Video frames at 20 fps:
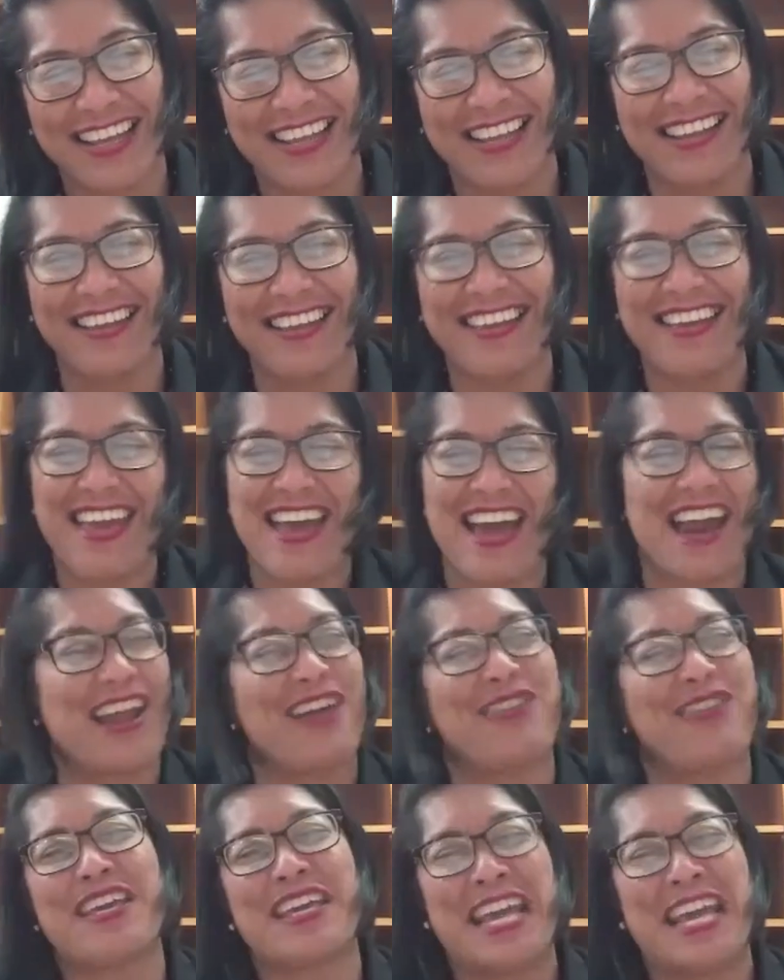And I
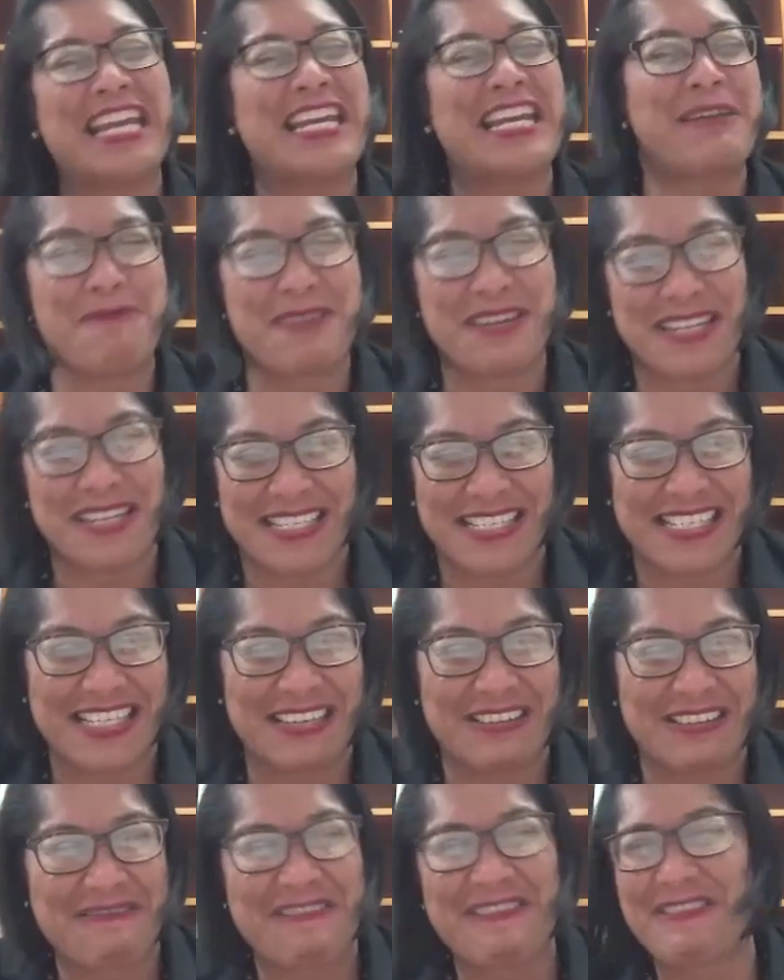think any
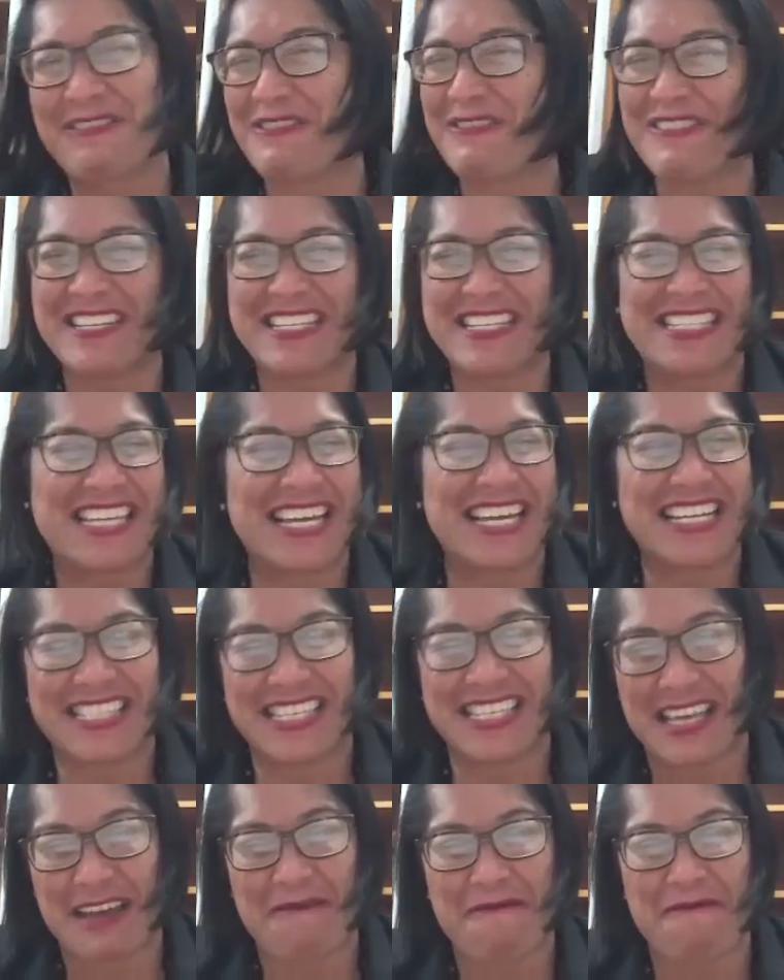minister would always like to
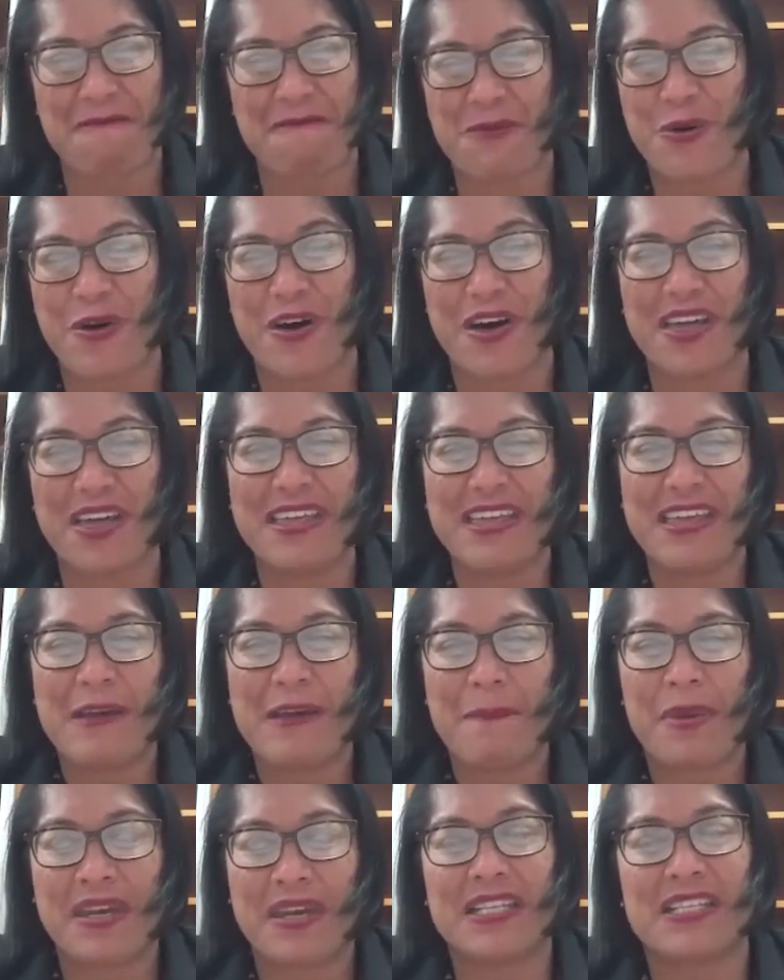have more,
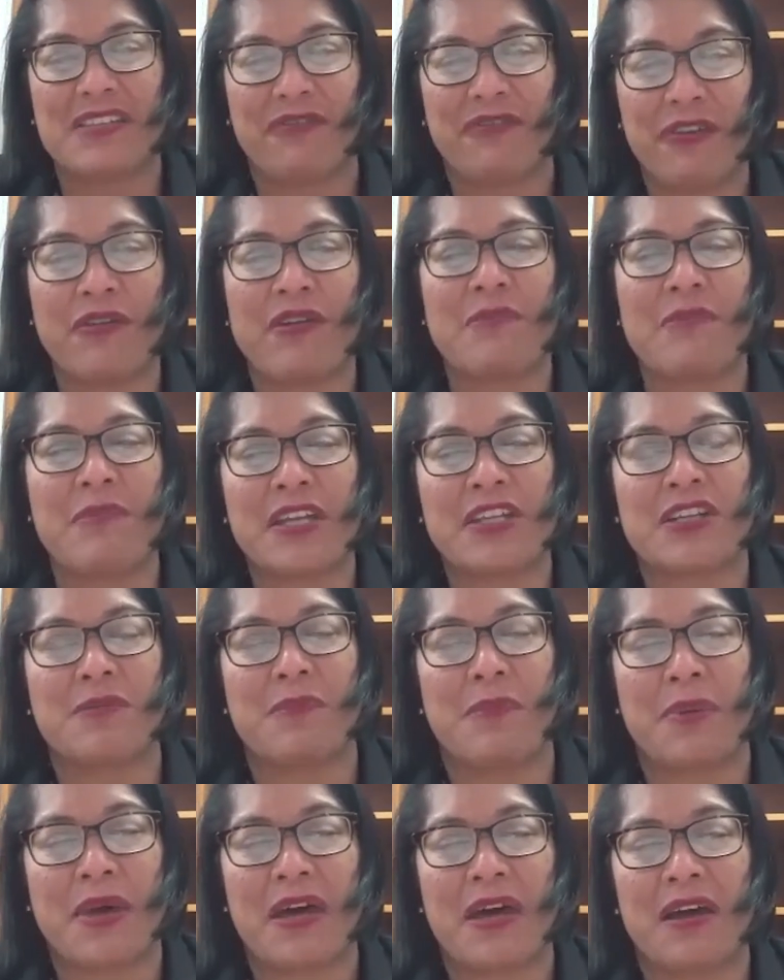but it's very much
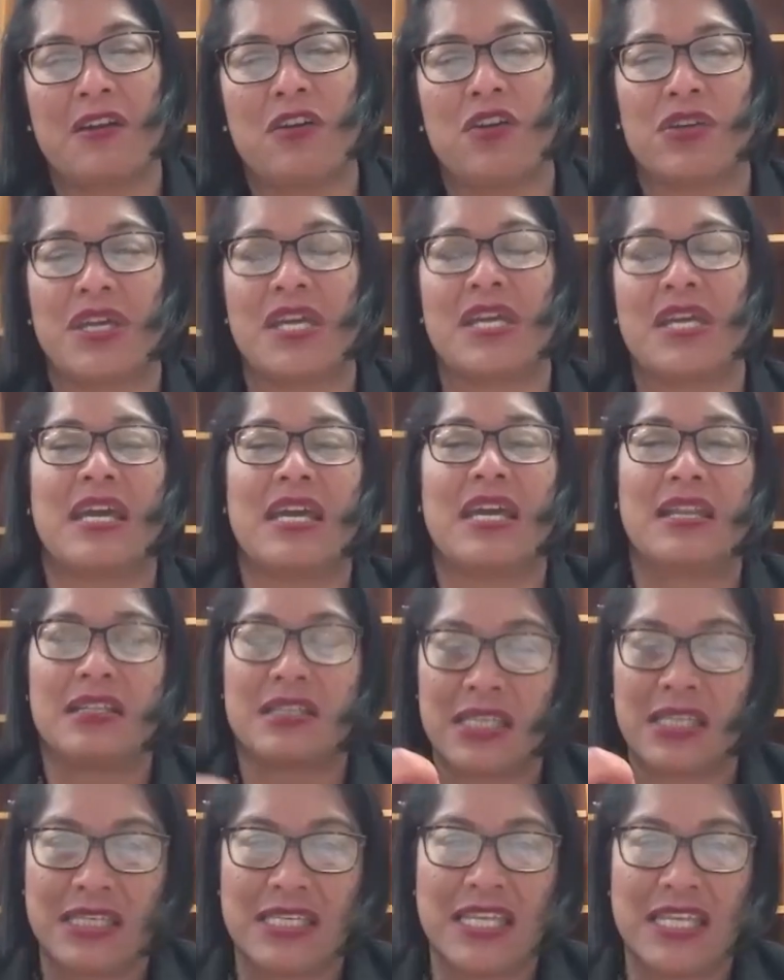about looking at
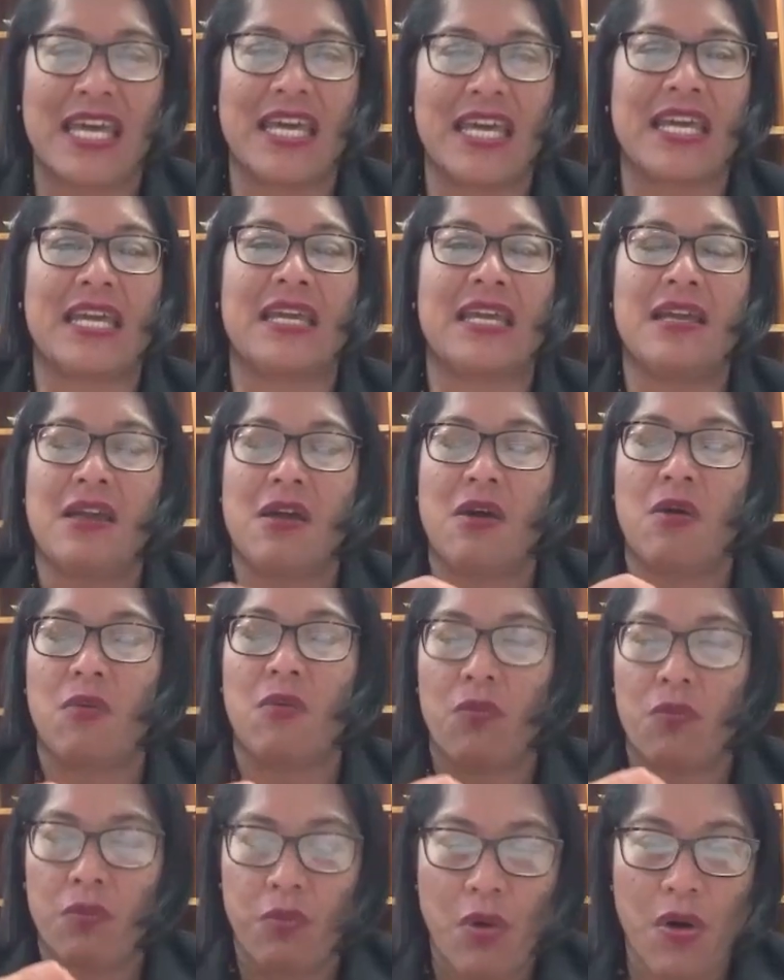today,
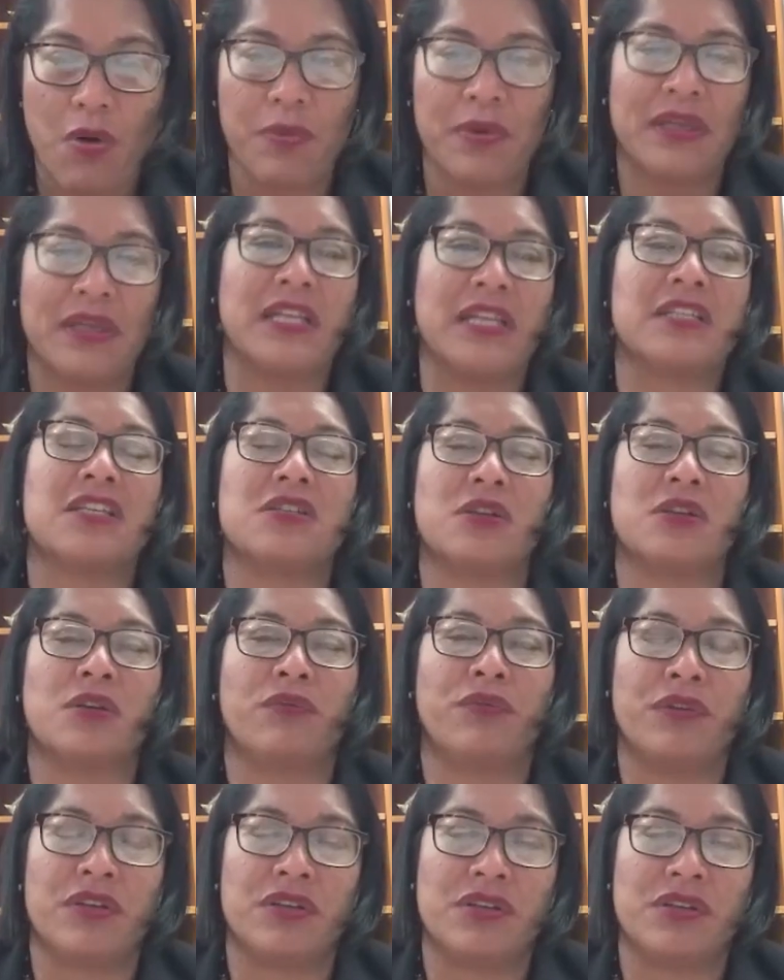what we need to do
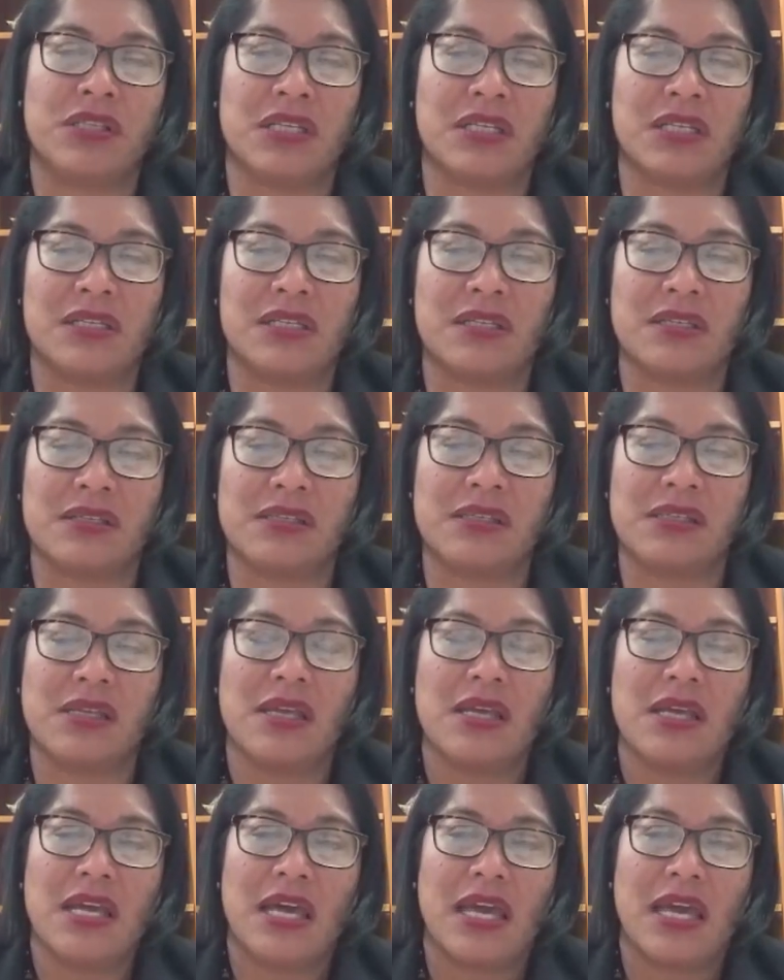for New Zealanders
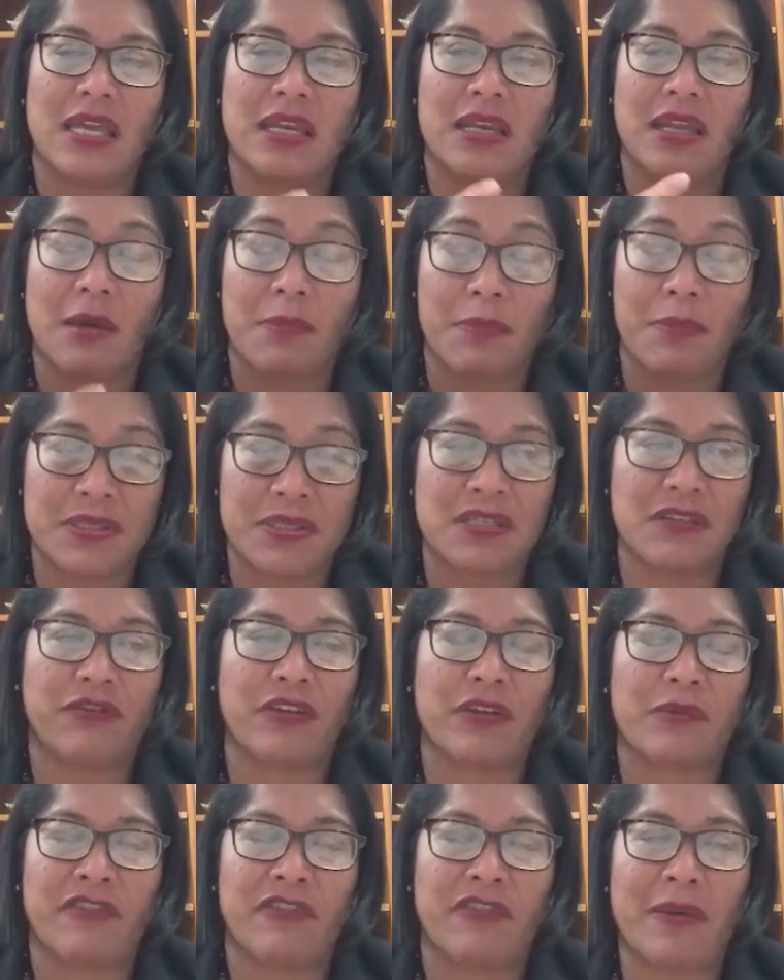and our
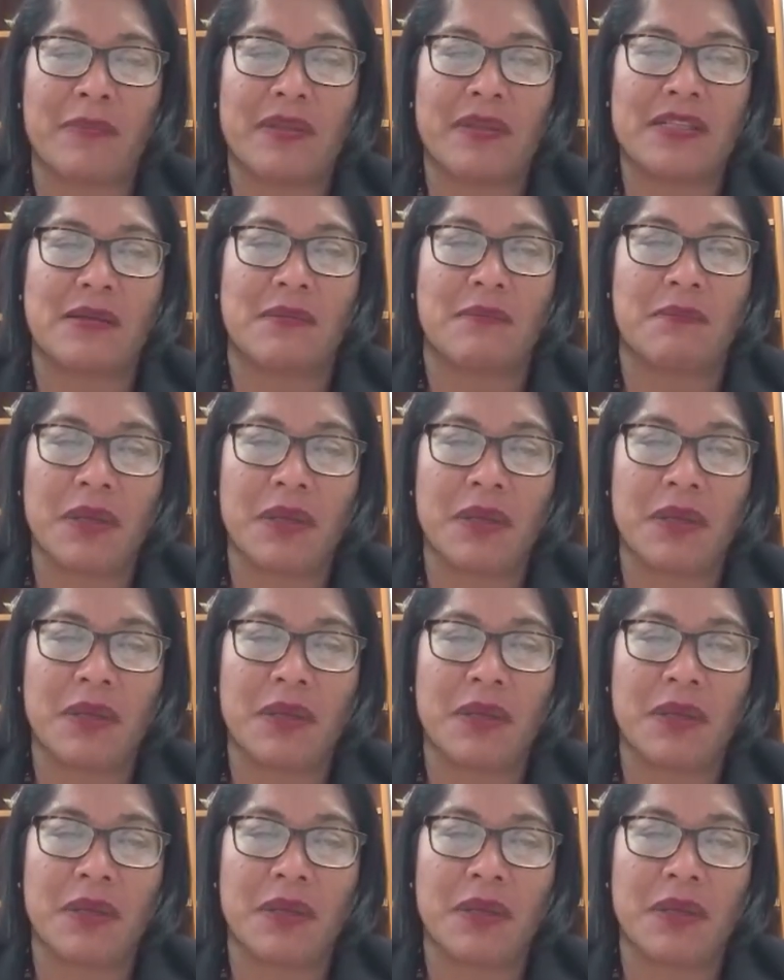Pacific families.